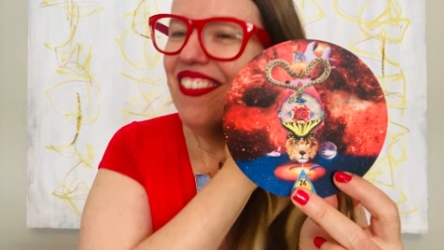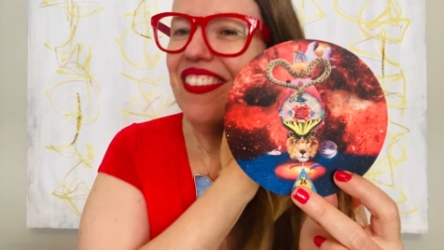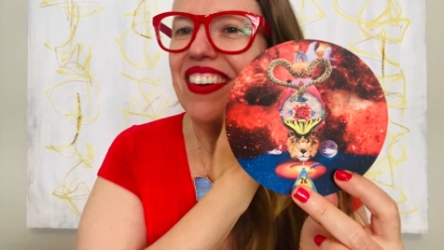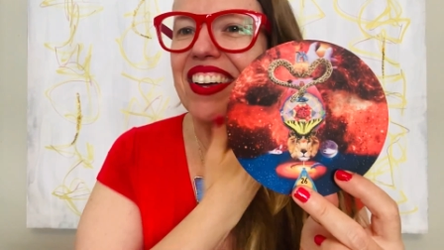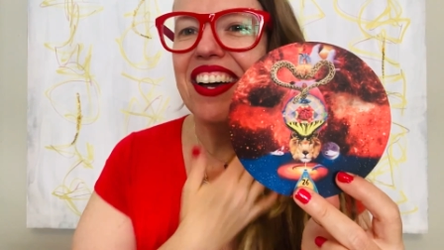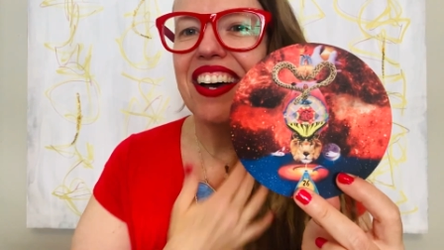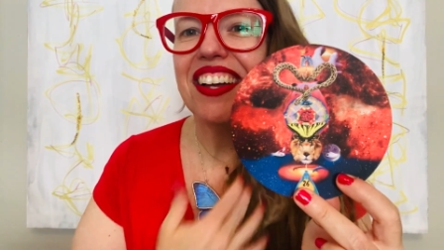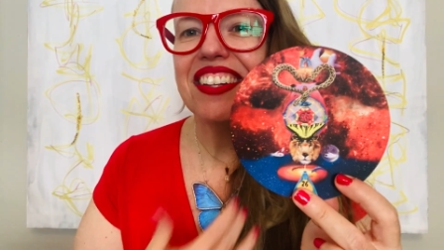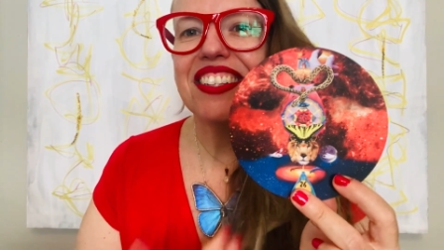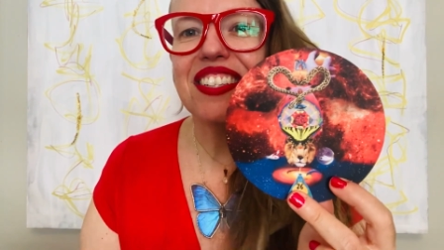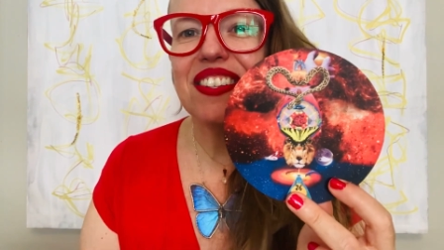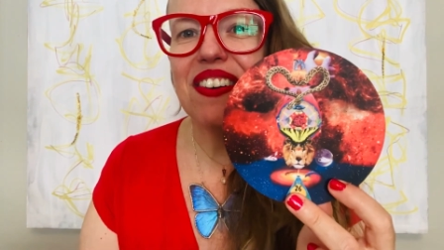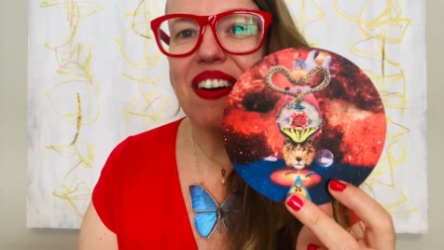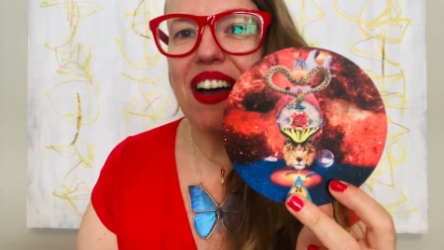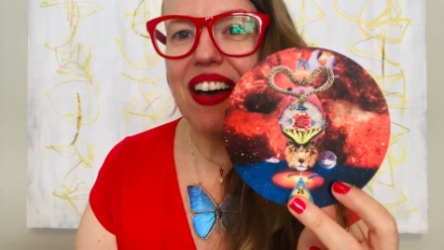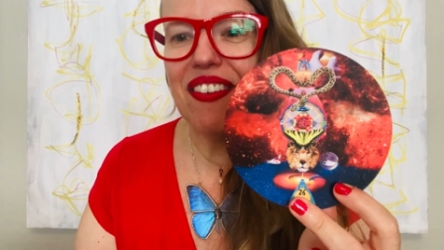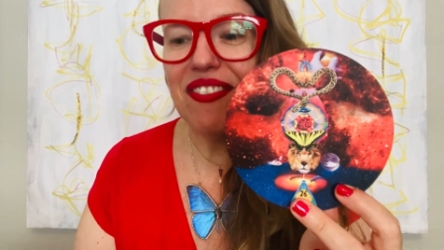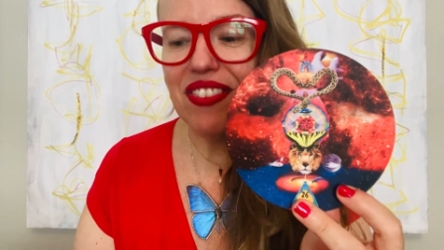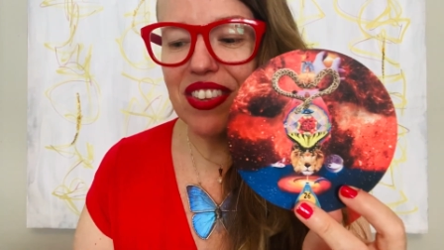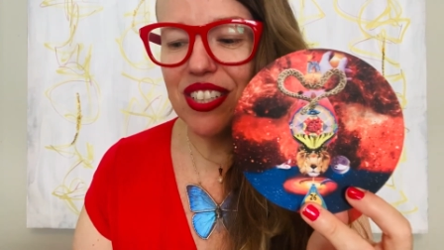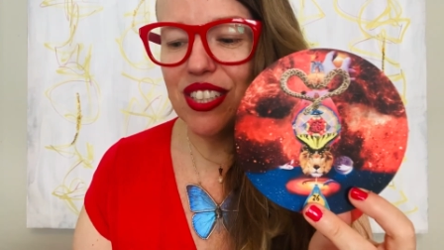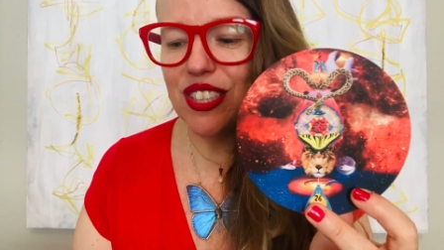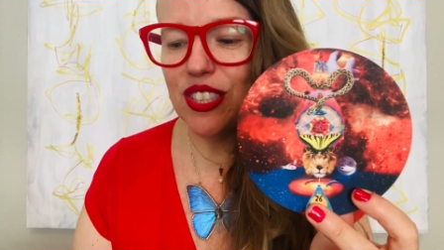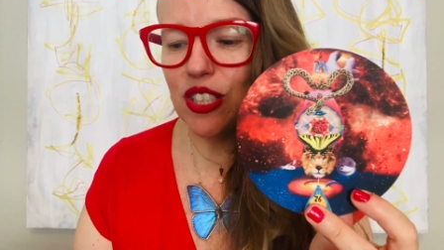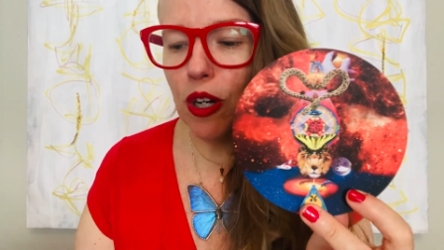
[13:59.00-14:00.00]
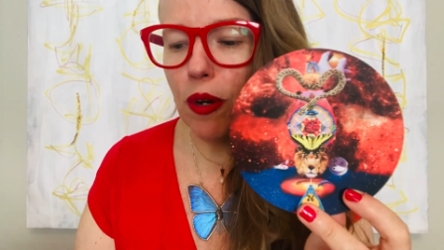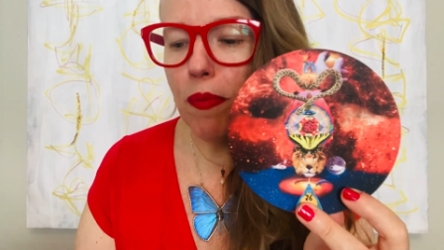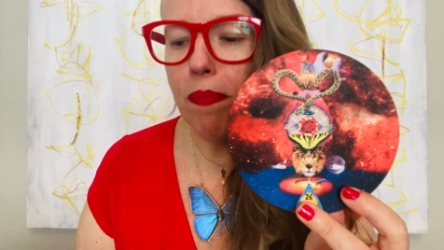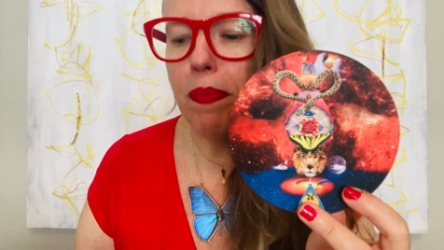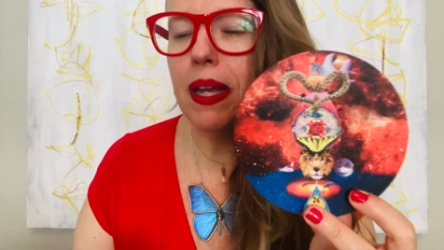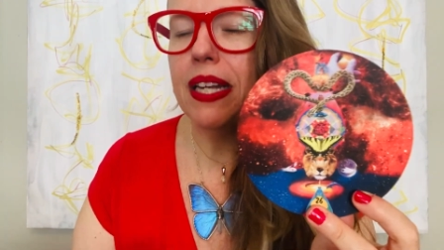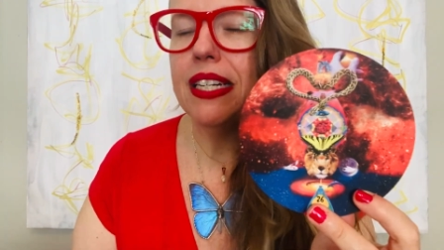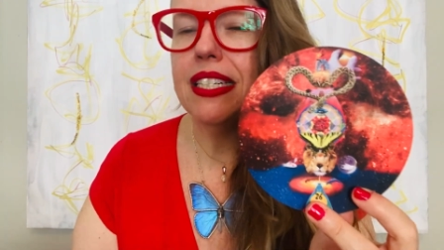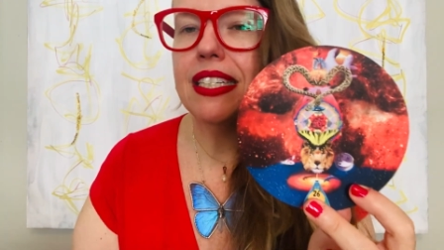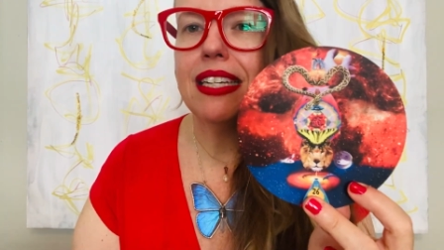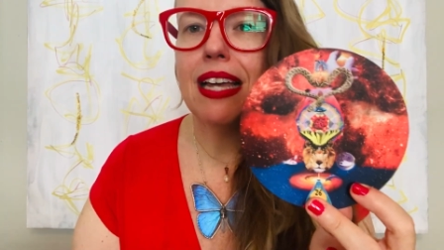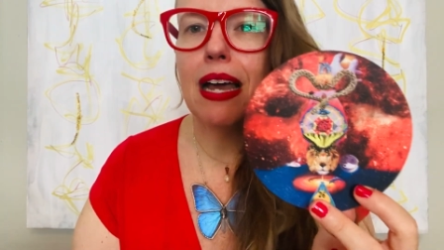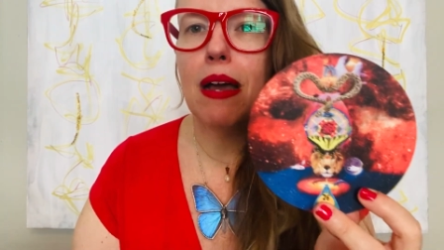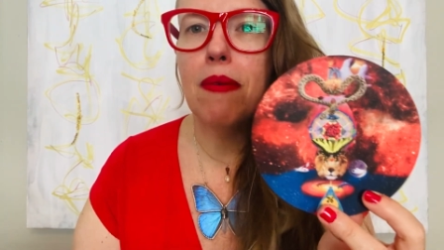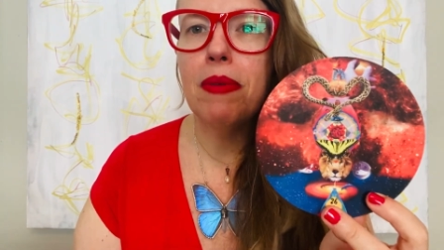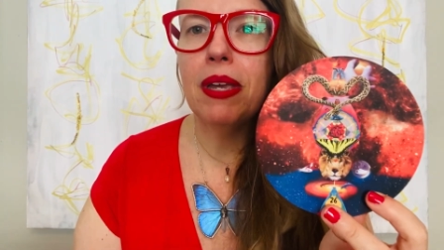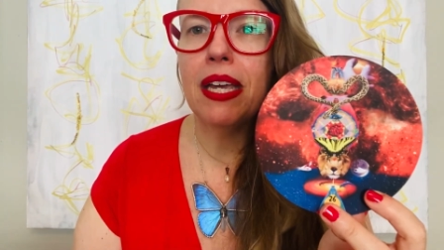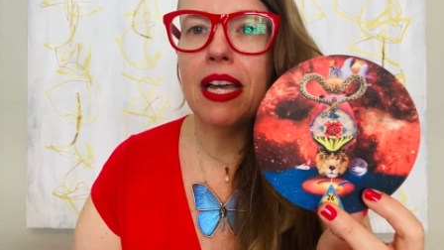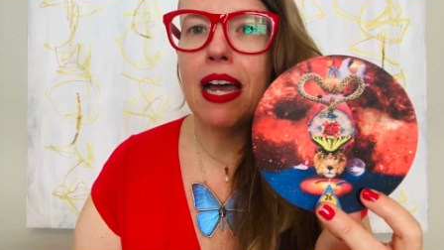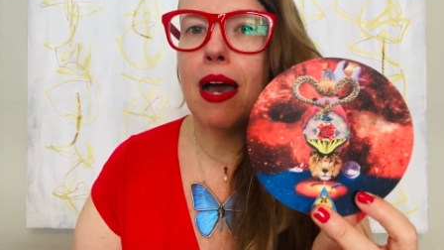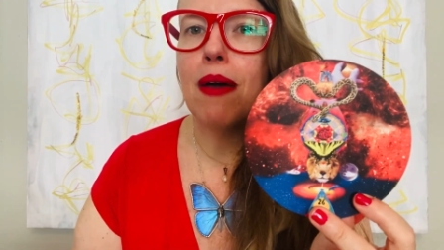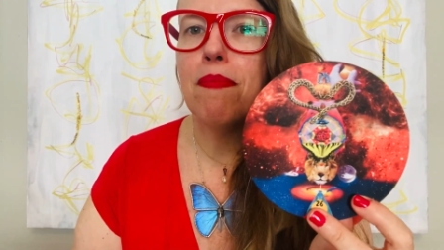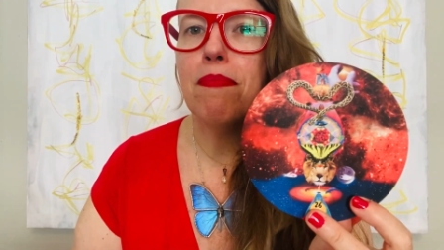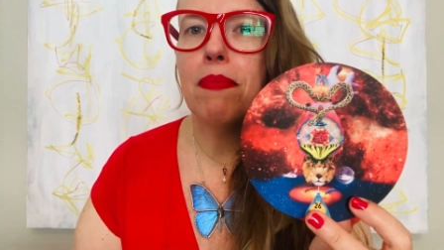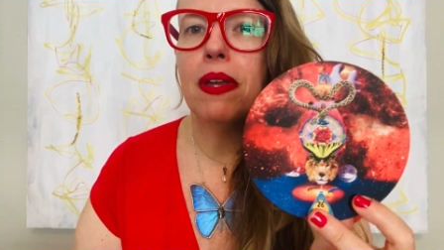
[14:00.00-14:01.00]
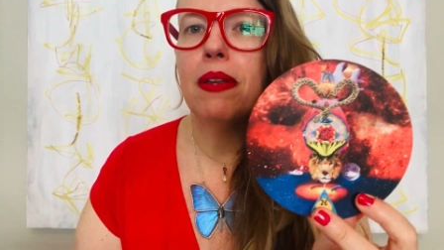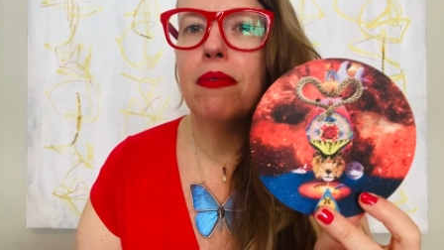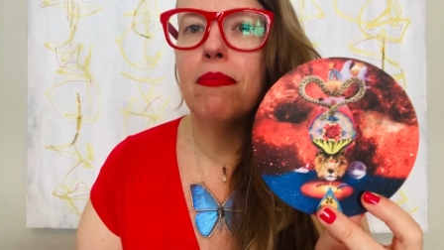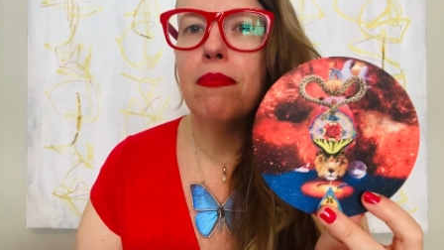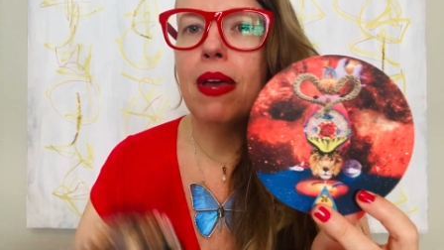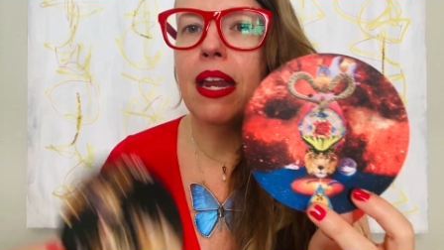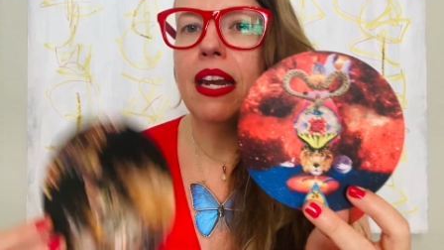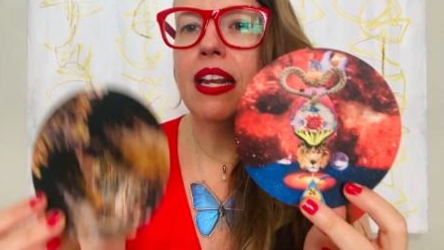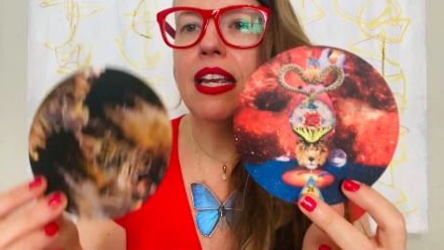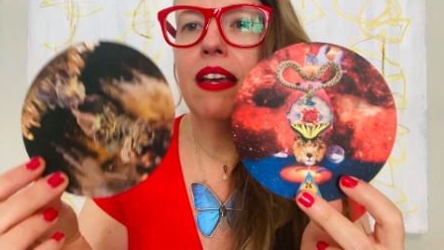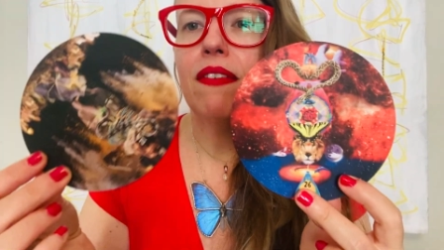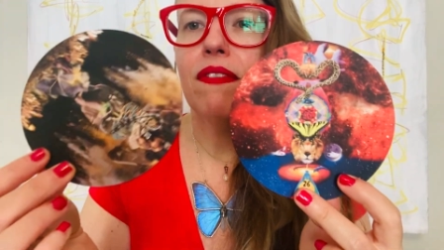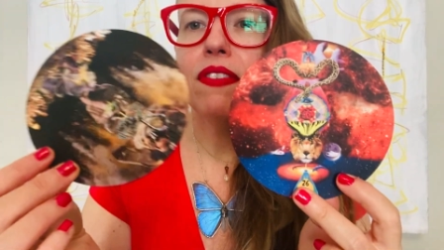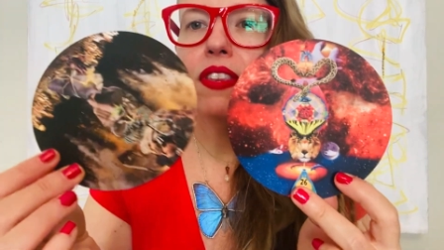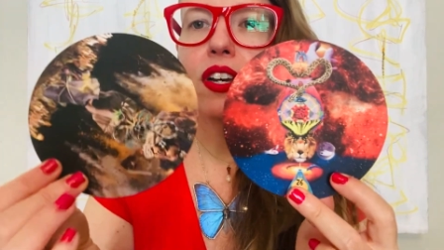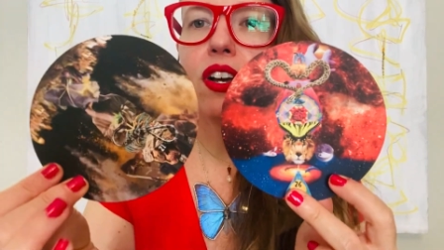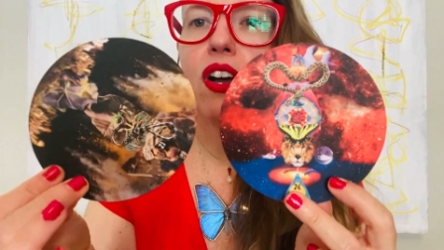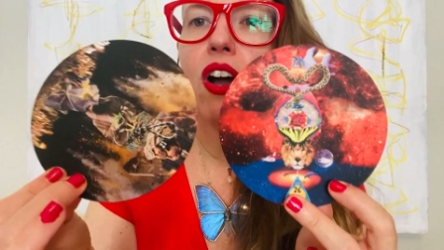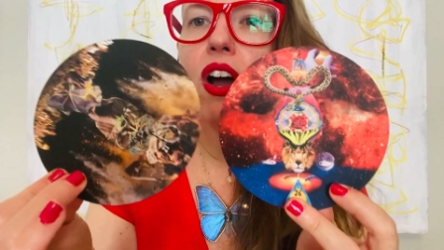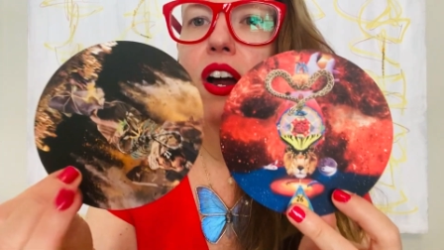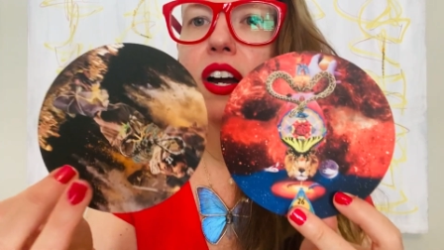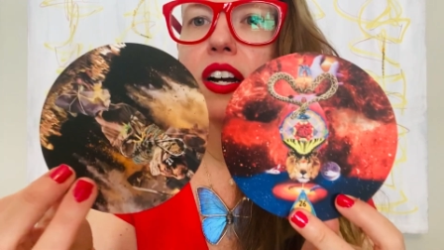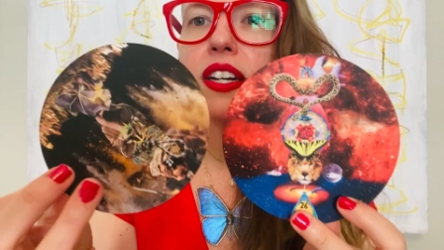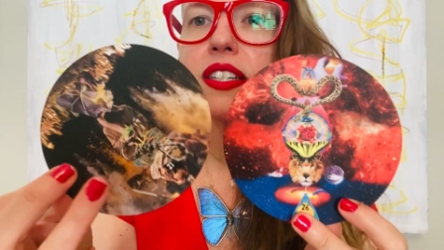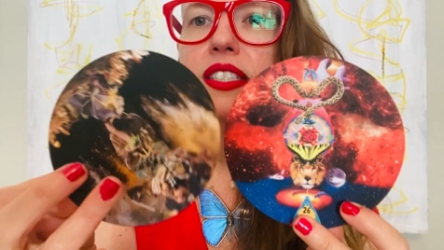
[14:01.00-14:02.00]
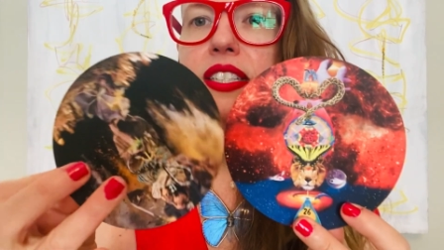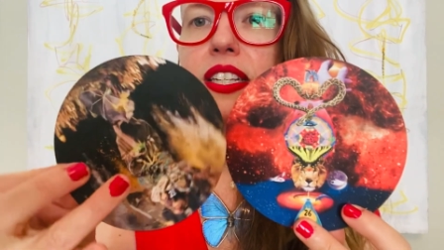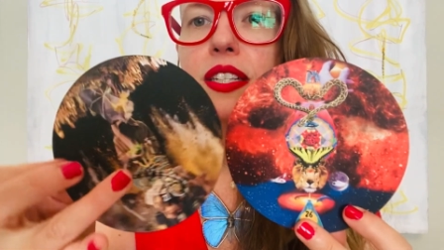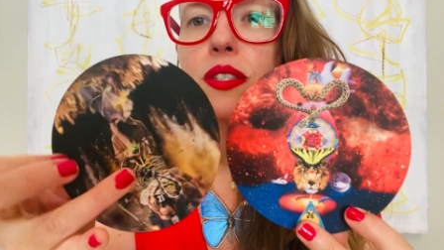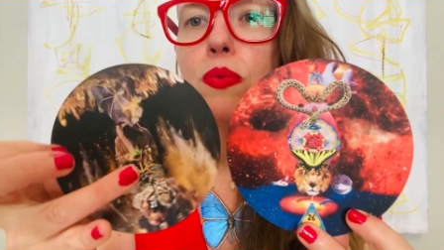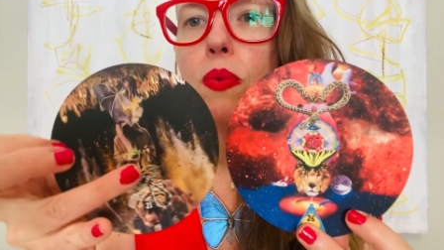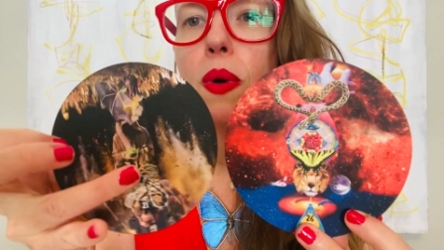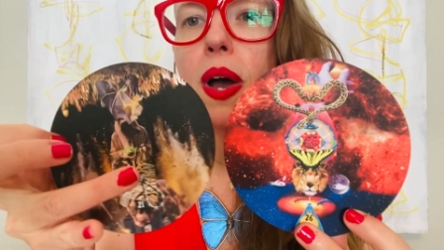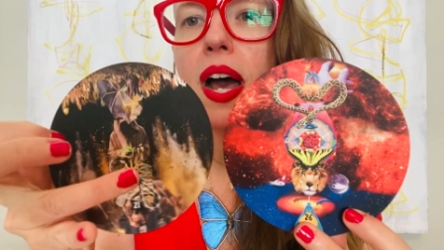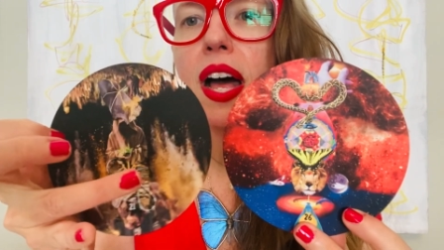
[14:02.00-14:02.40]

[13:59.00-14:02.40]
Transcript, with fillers: And we also have the serpent coming up in many of the cards as